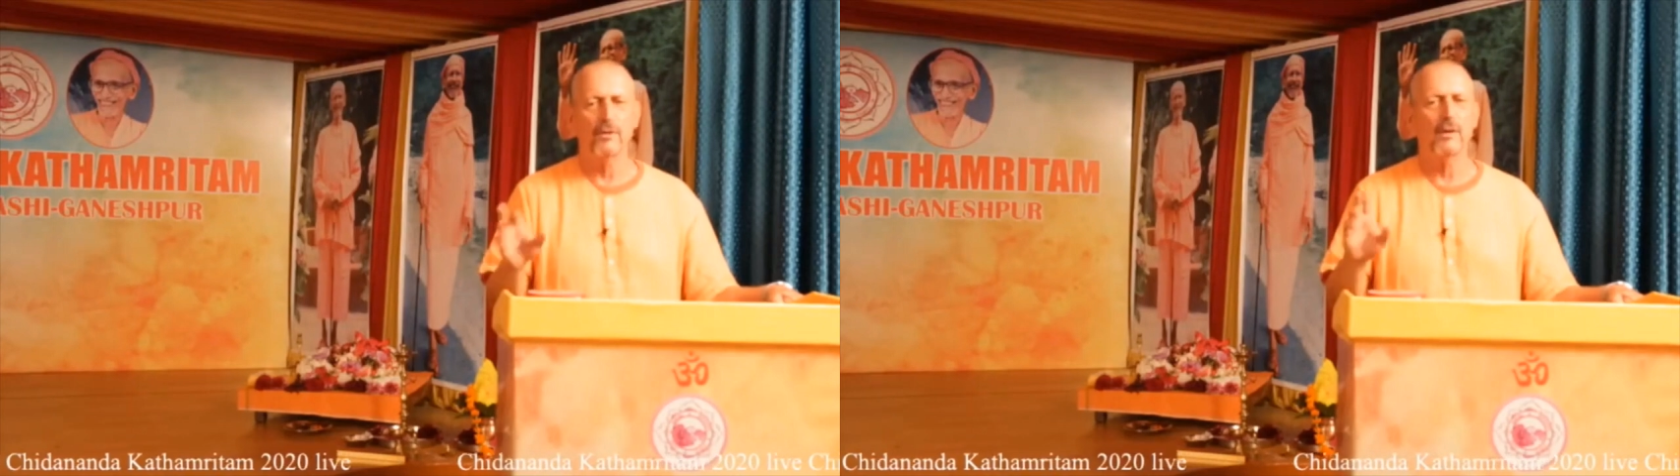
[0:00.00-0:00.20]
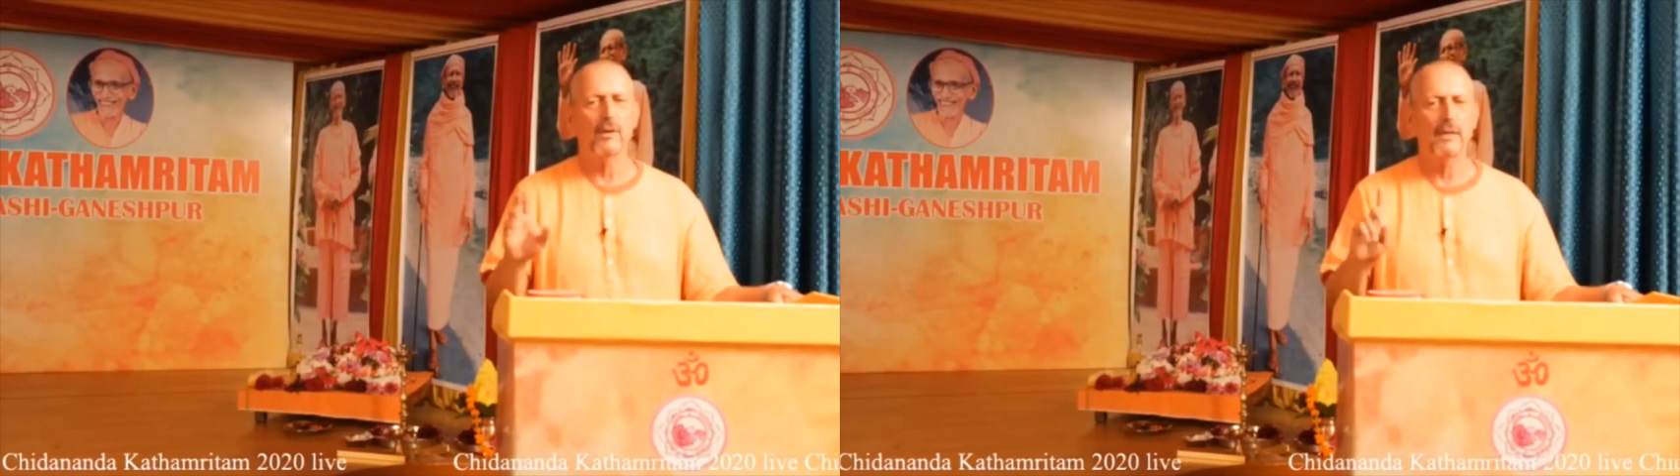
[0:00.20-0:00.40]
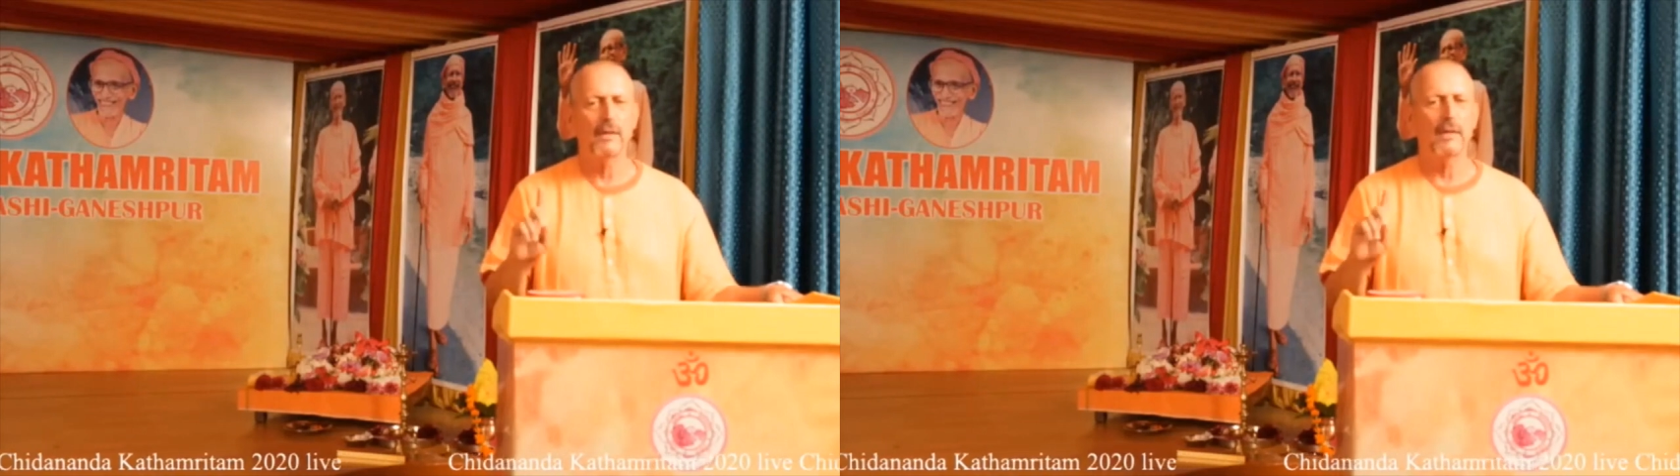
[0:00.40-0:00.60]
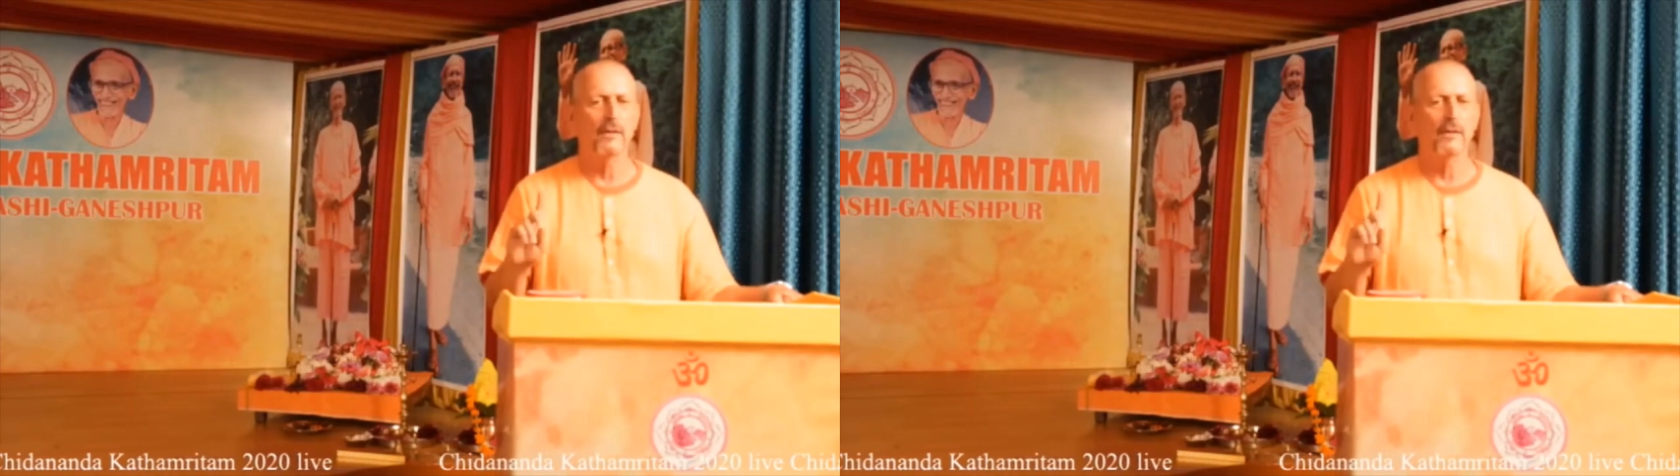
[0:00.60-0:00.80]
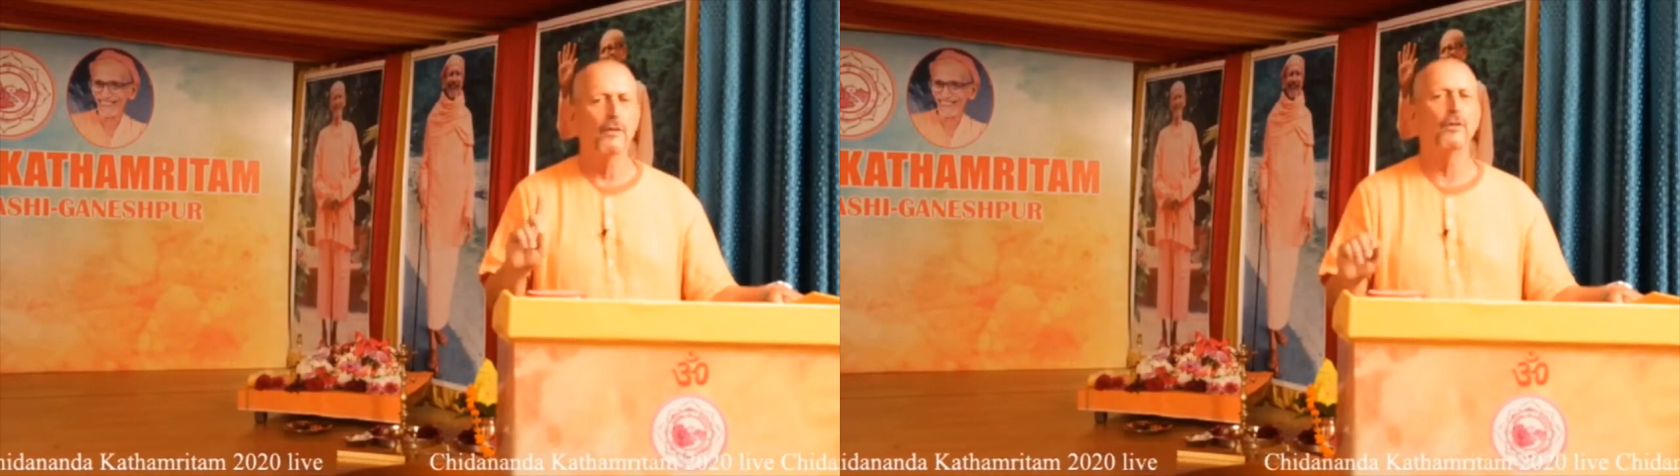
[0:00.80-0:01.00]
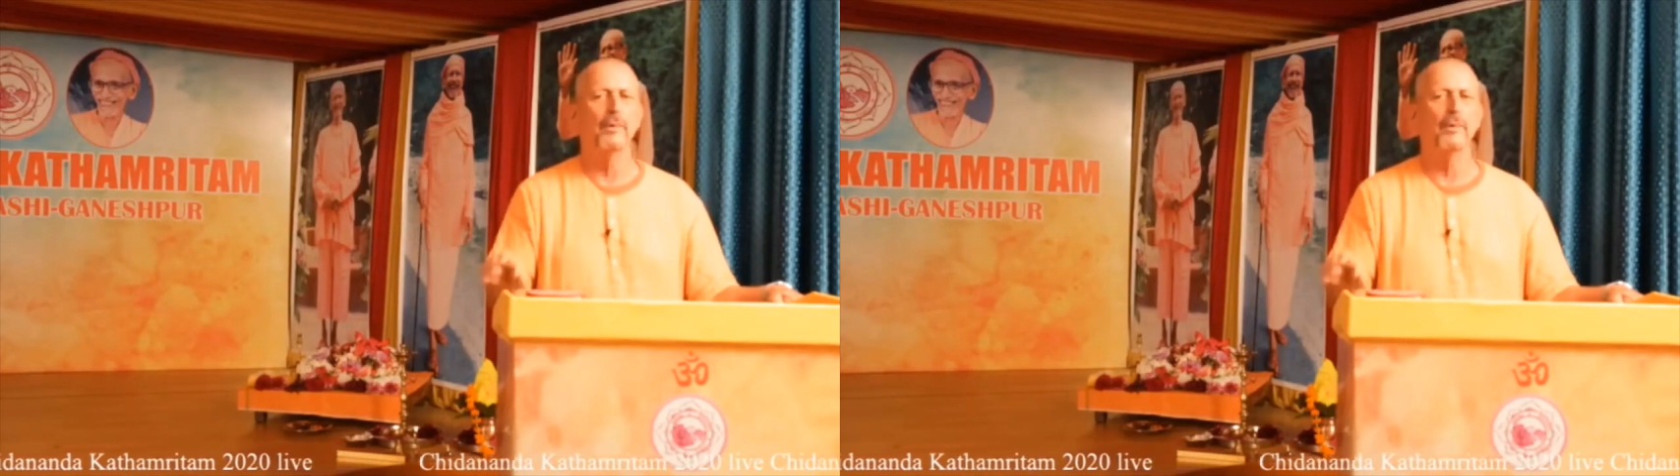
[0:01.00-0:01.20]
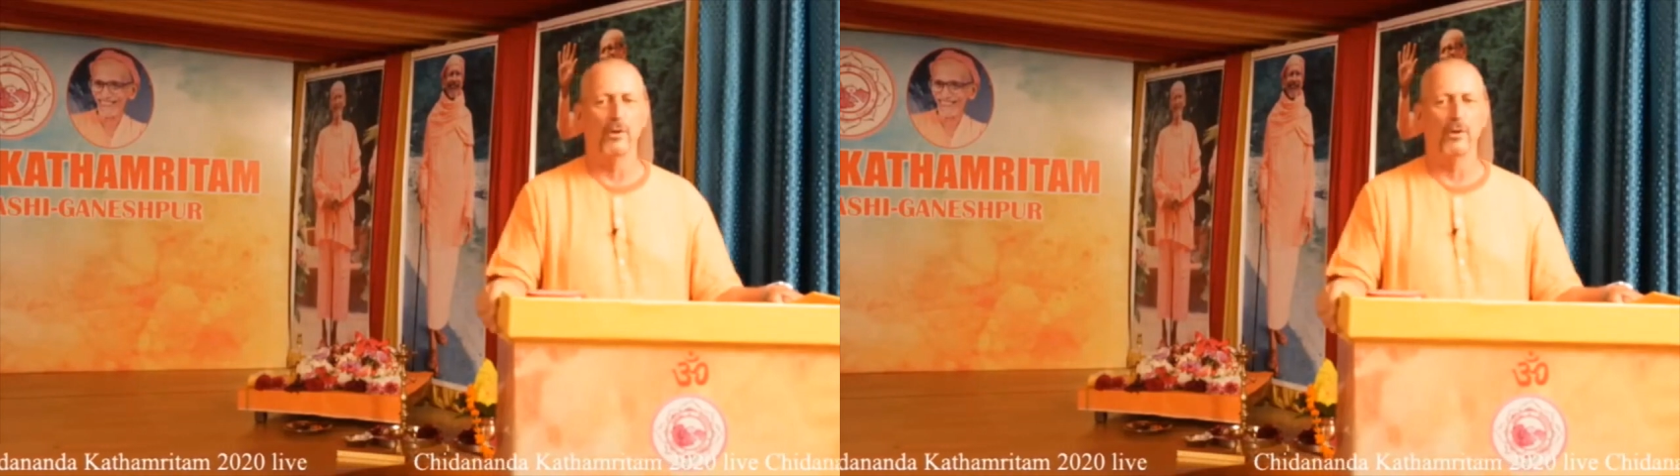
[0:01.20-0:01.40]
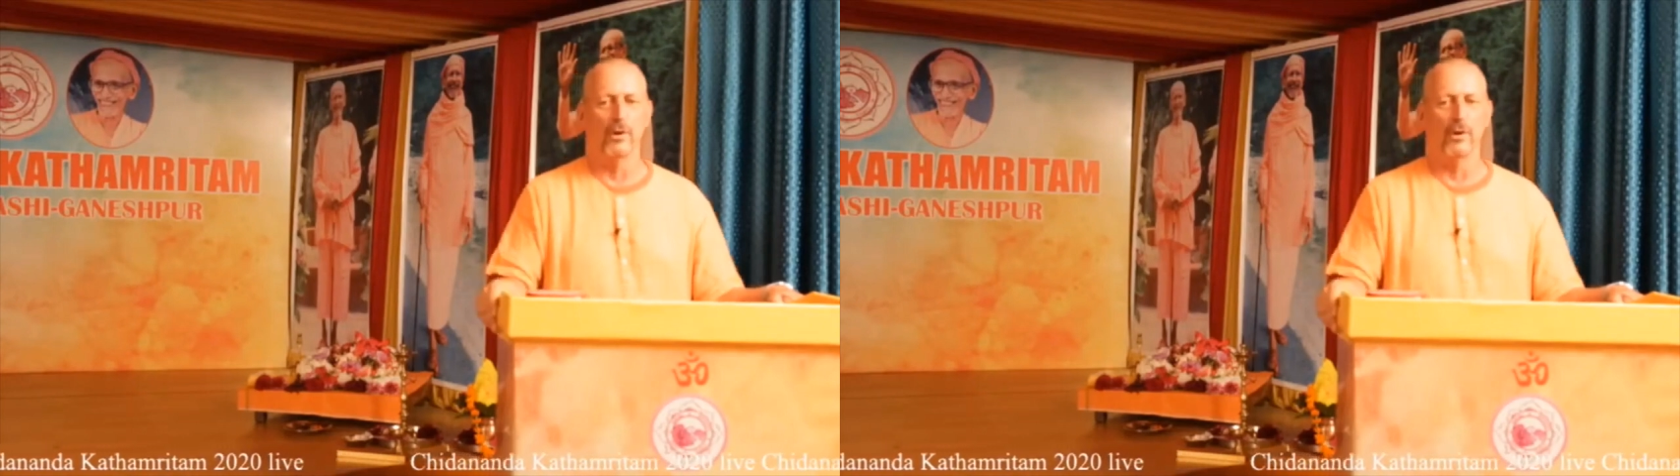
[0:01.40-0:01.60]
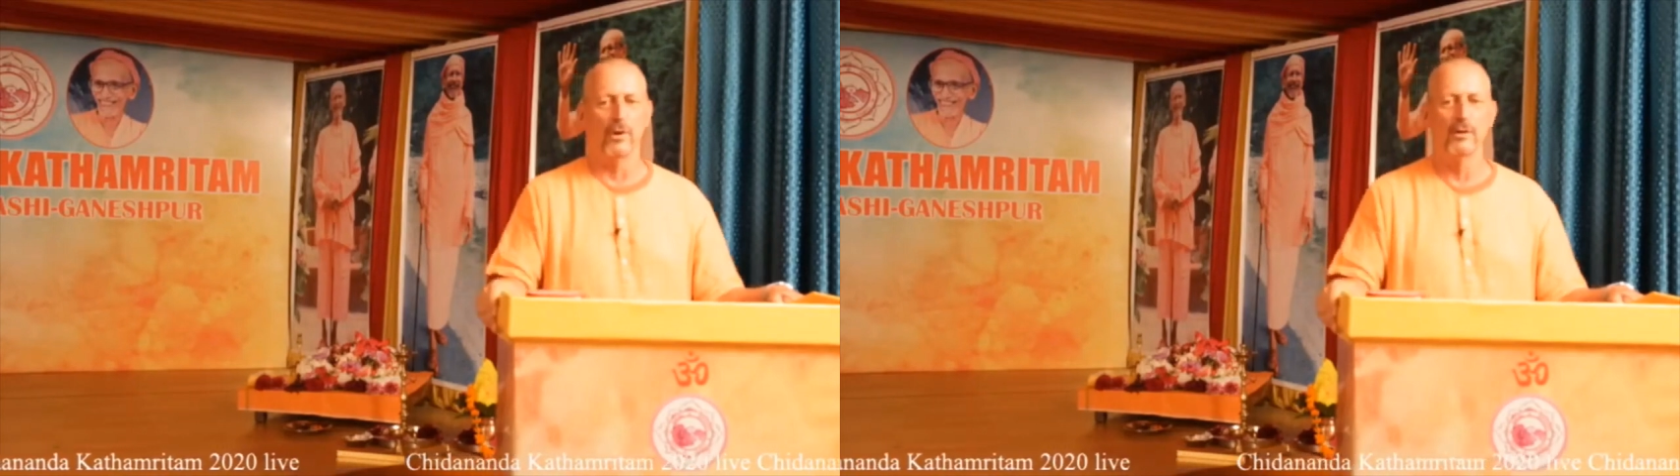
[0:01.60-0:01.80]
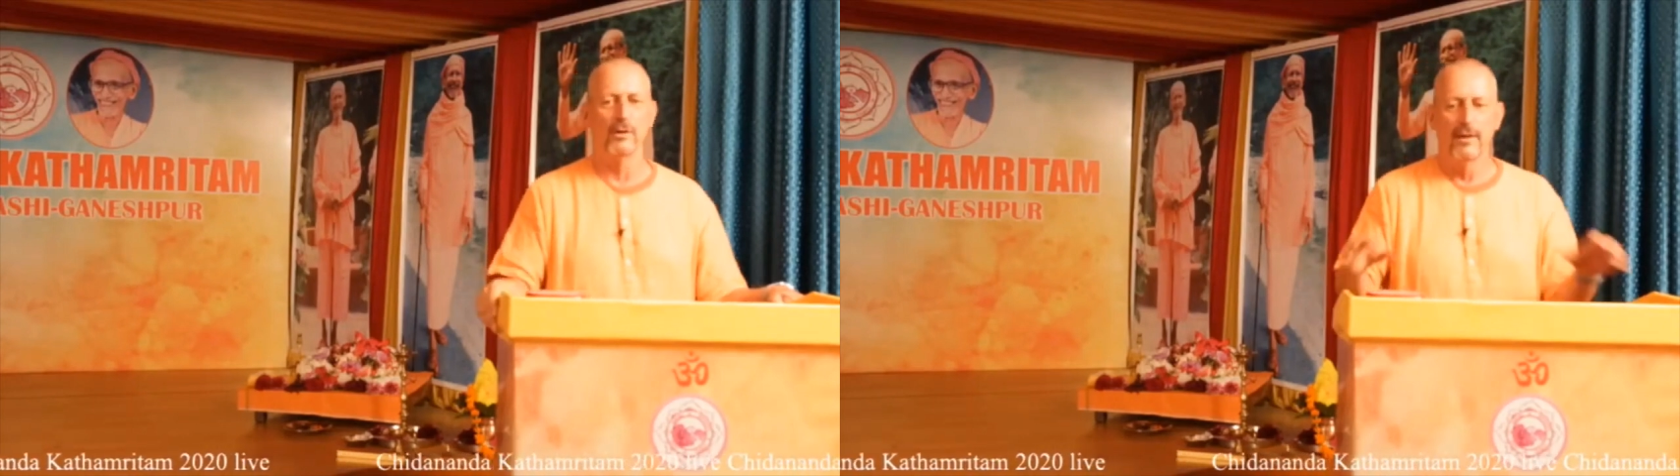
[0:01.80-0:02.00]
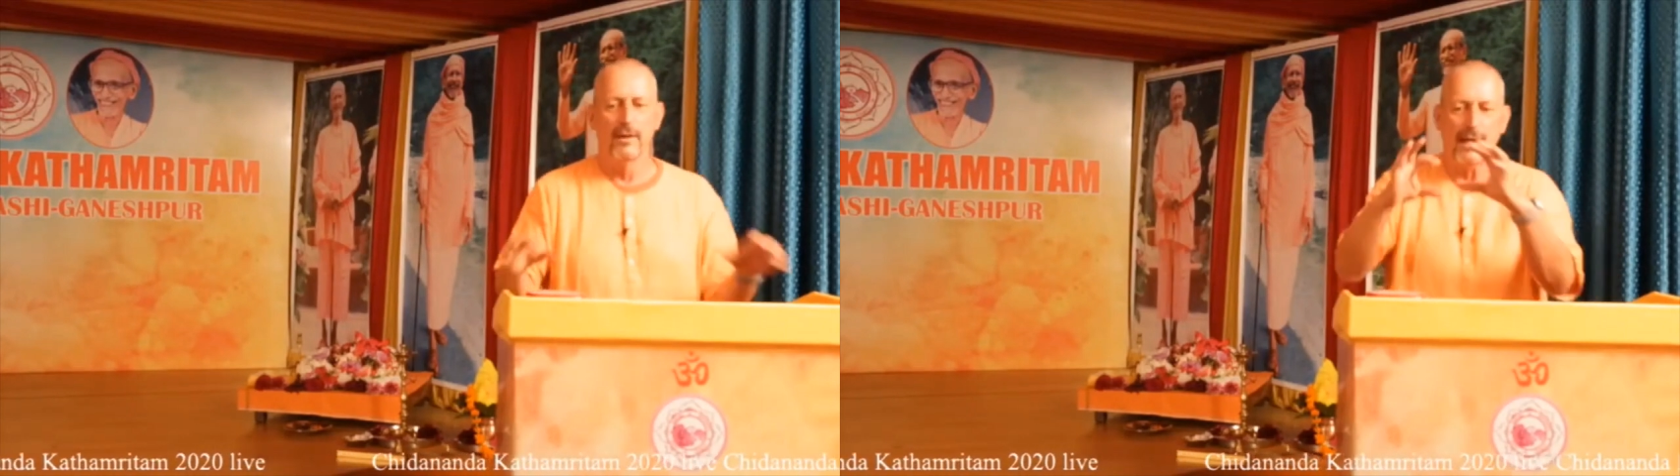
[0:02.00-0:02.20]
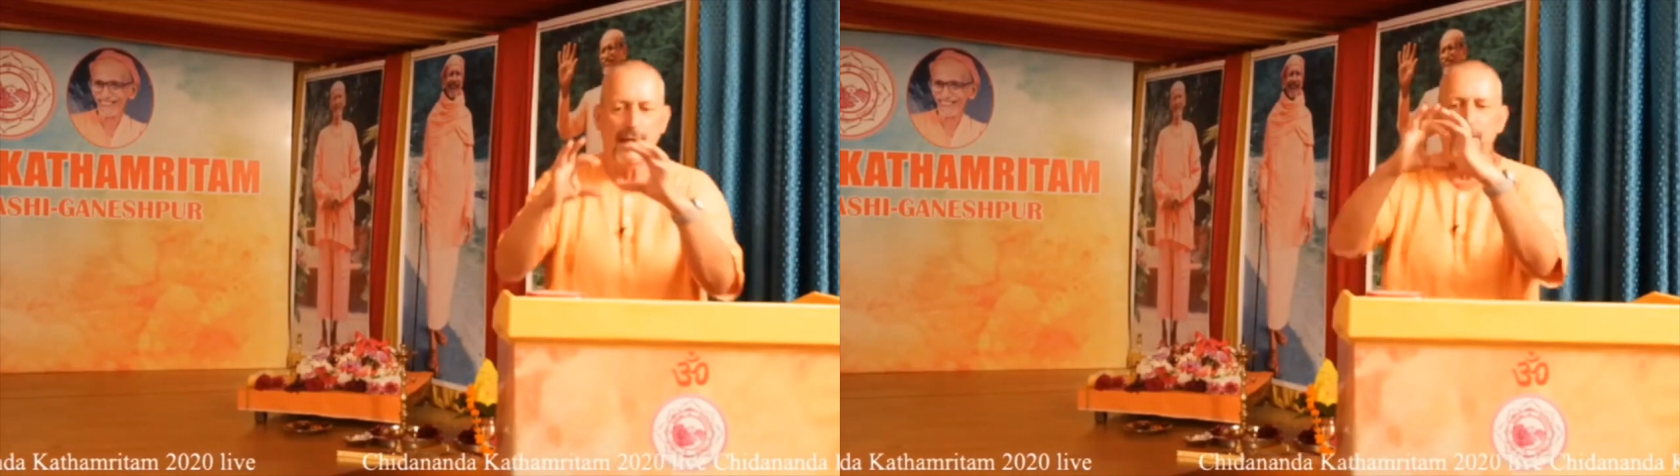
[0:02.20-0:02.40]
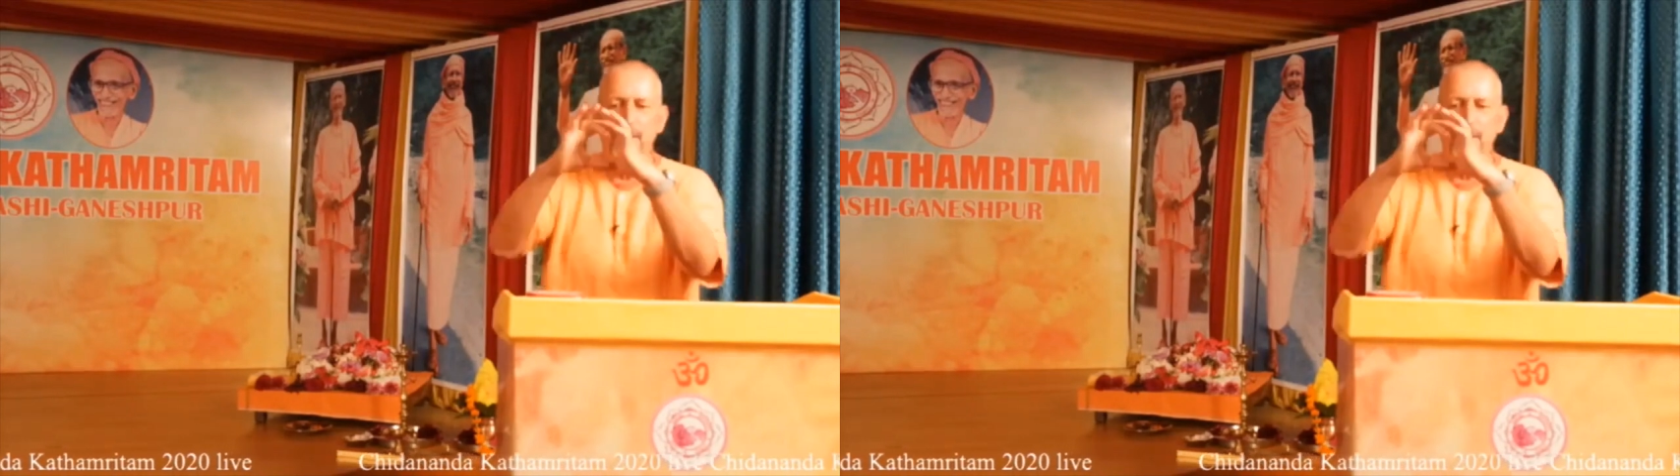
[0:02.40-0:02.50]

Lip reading: In the winter, he'd eat a little bit more.